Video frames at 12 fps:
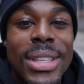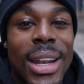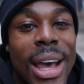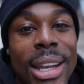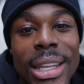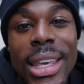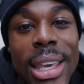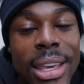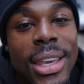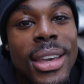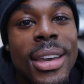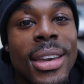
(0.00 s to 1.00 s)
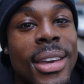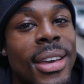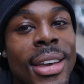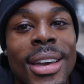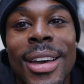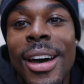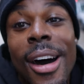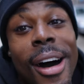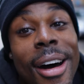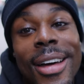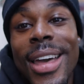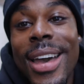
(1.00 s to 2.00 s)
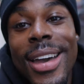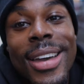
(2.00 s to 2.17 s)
that I need, all that.